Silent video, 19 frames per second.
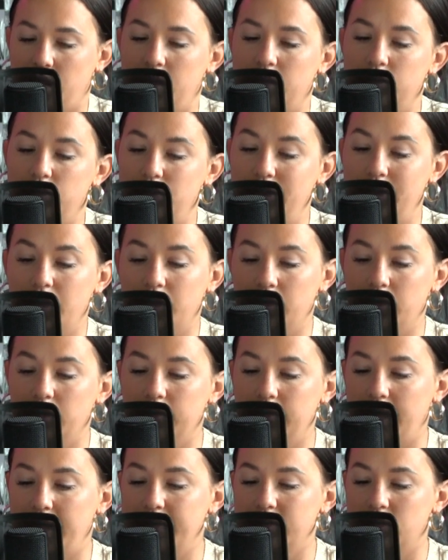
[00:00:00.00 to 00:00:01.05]
and she
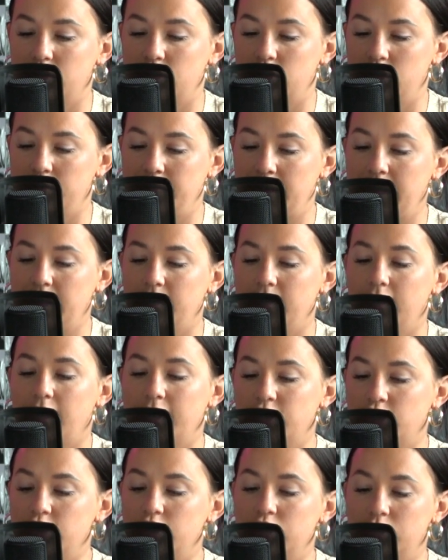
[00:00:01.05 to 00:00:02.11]
heard as she
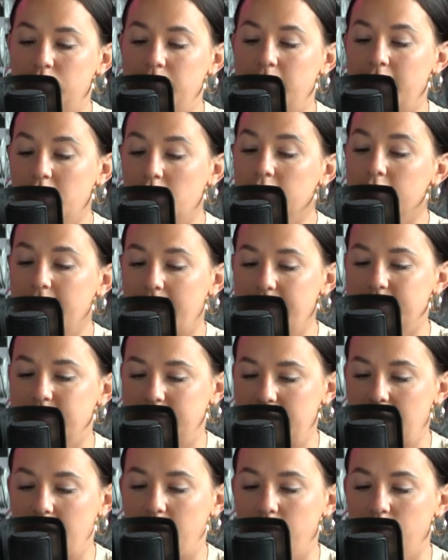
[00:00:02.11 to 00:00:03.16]
made her last
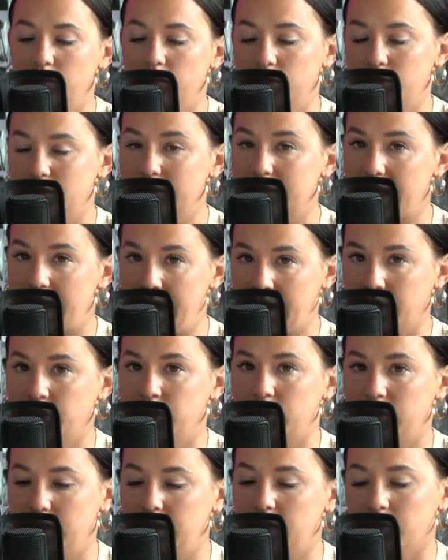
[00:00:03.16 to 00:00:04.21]
sound, which was
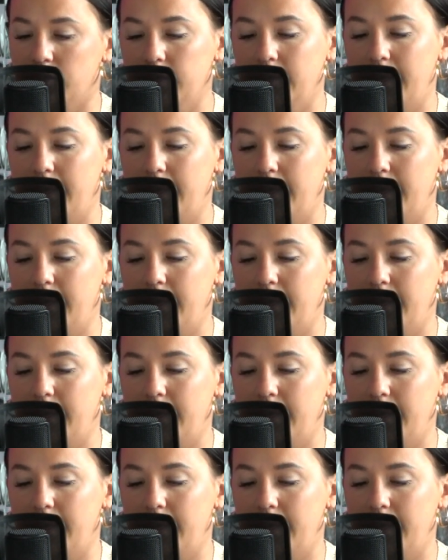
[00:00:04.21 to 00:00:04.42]
actually her